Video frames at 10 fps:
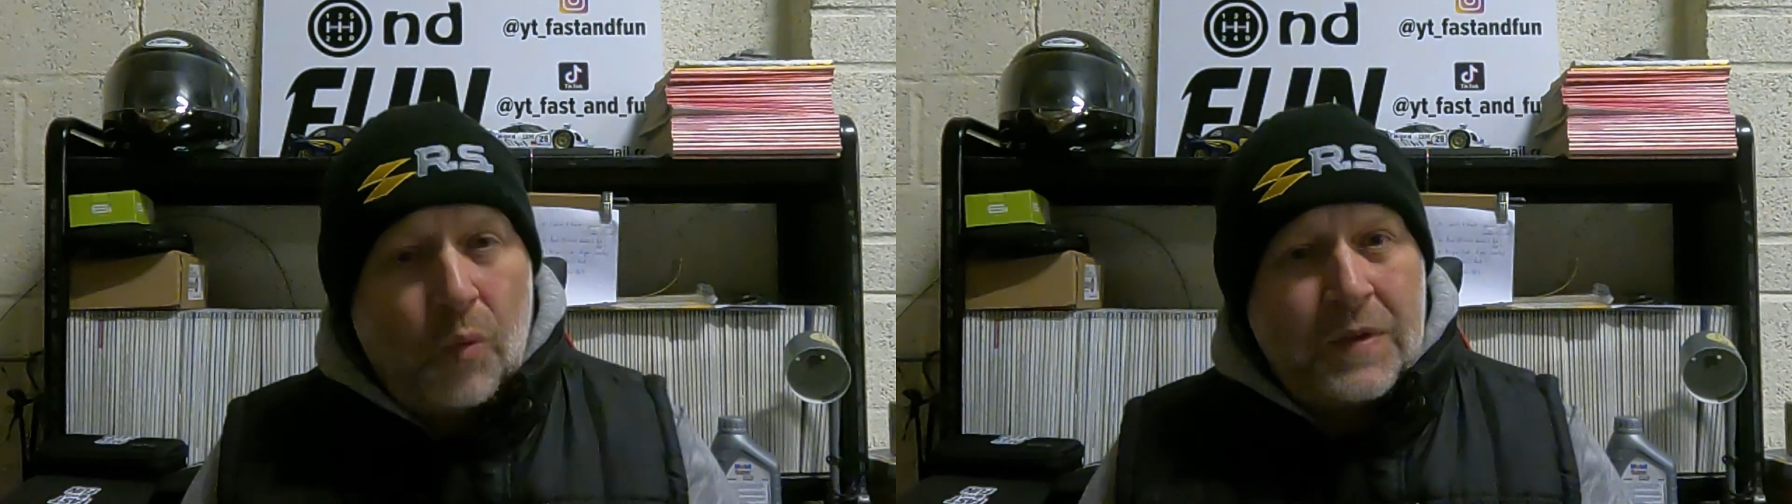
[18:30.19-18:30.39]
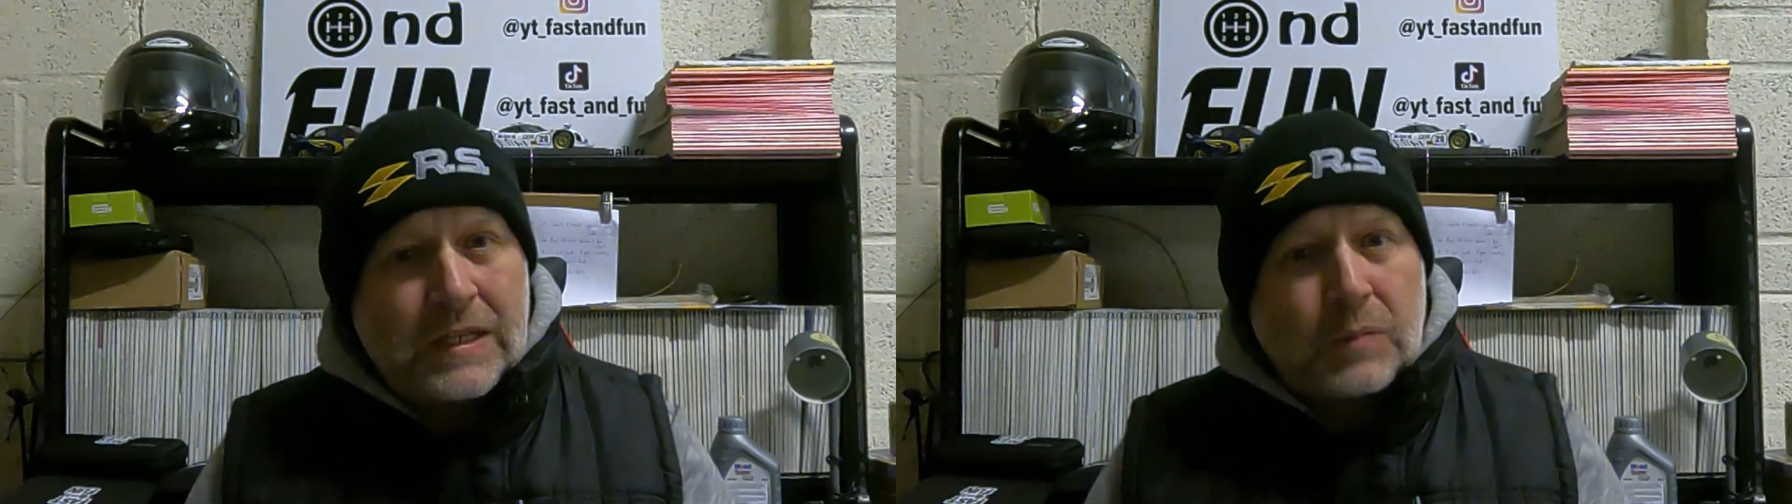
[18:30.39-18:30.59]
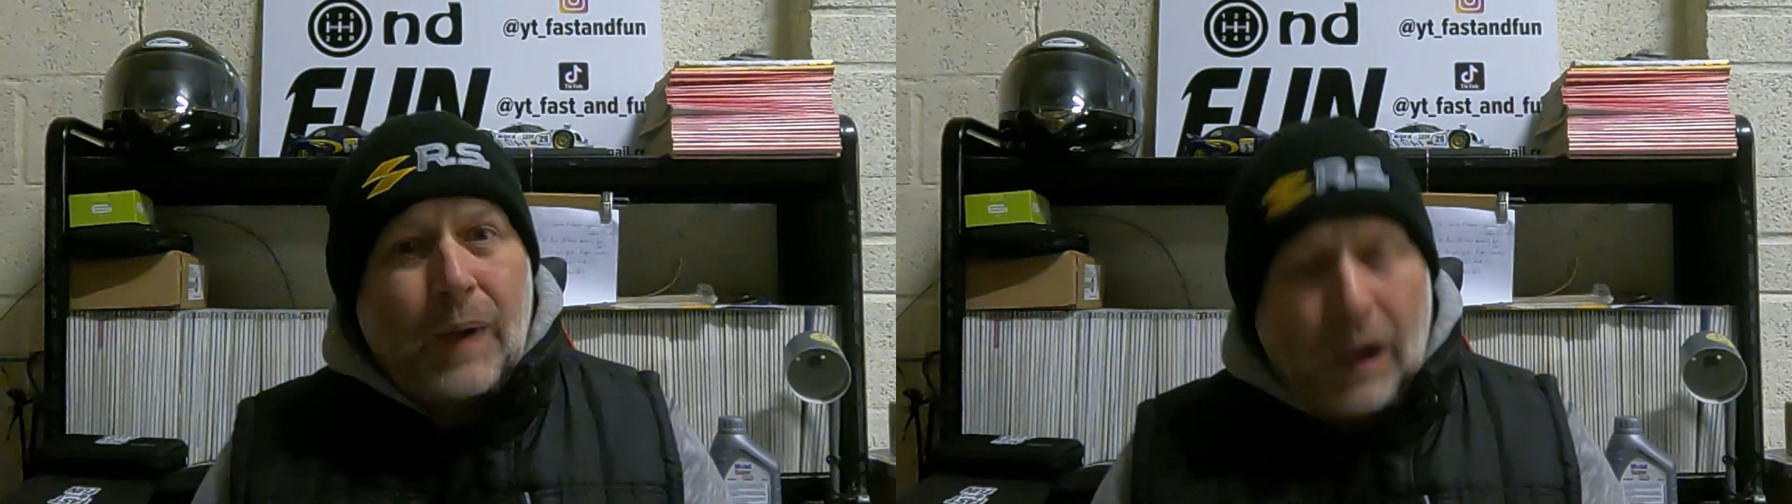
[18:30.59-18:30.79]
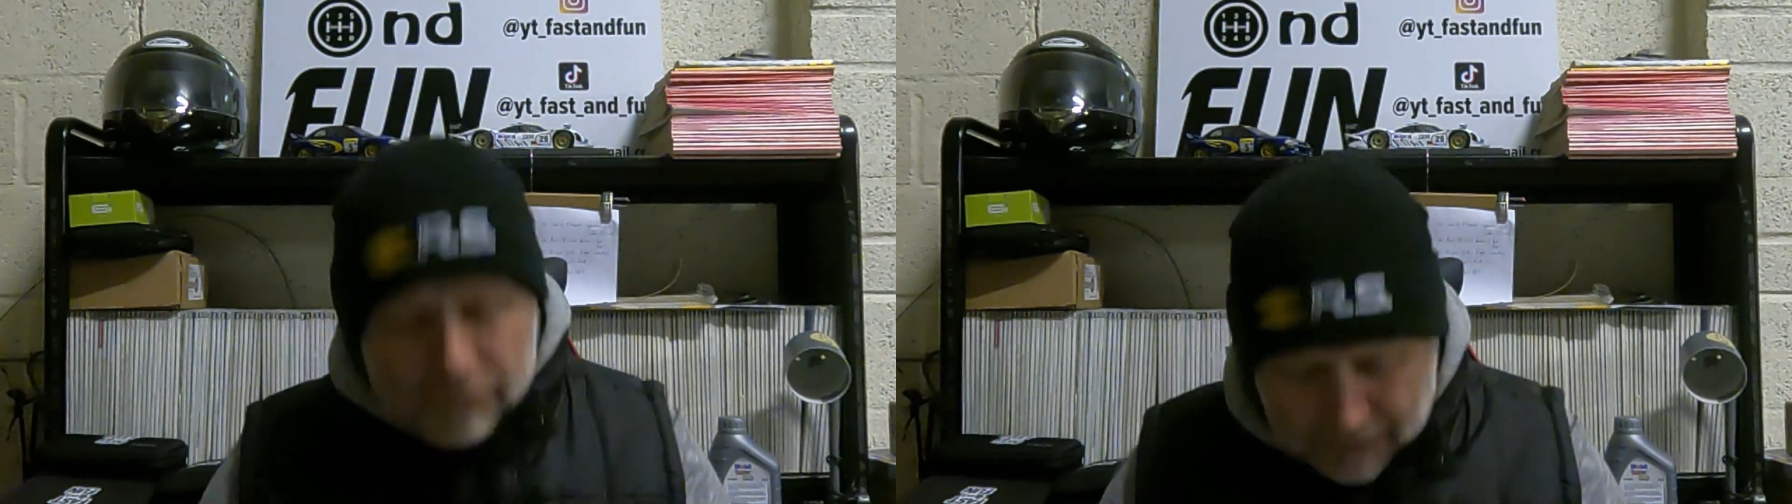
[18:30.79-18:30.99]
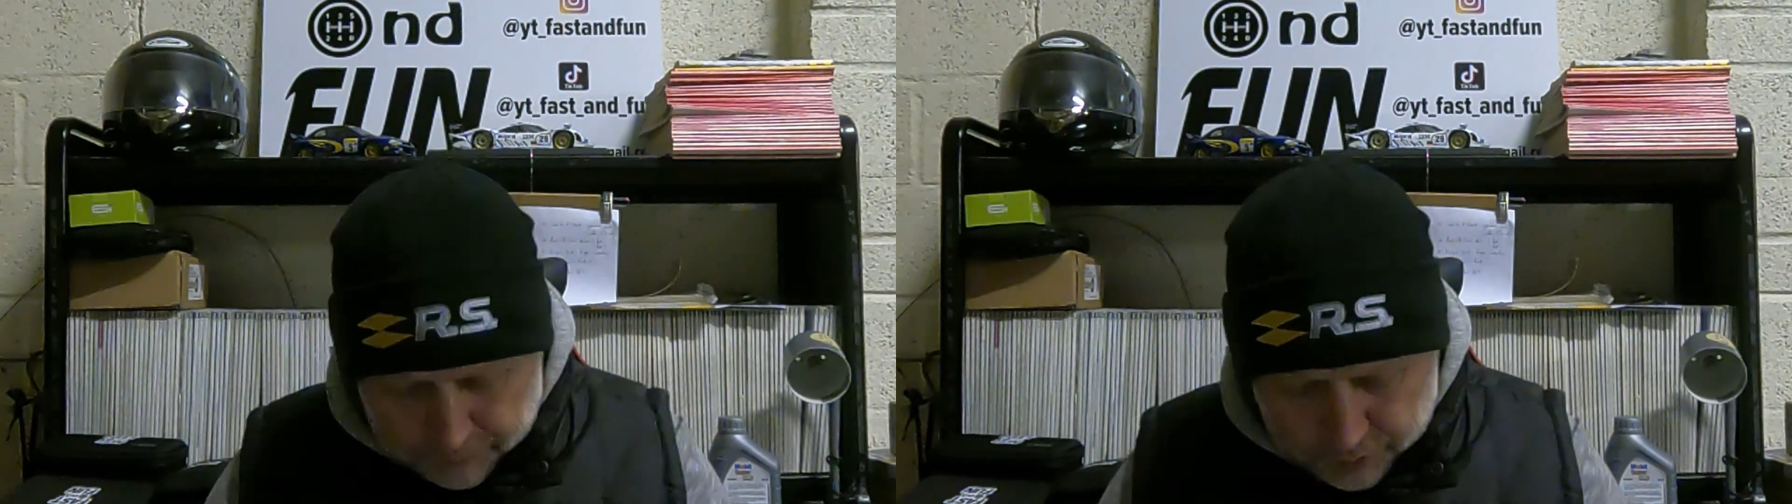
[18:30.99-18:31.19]
with its
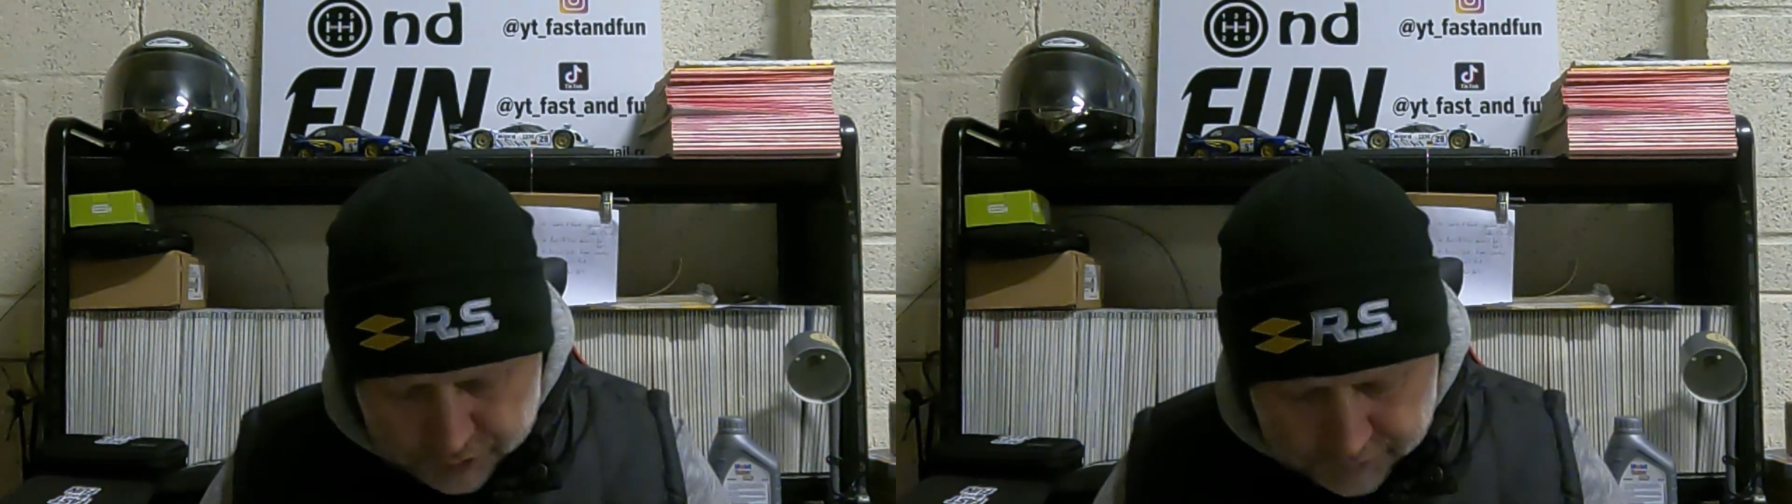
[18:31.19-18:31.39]
power output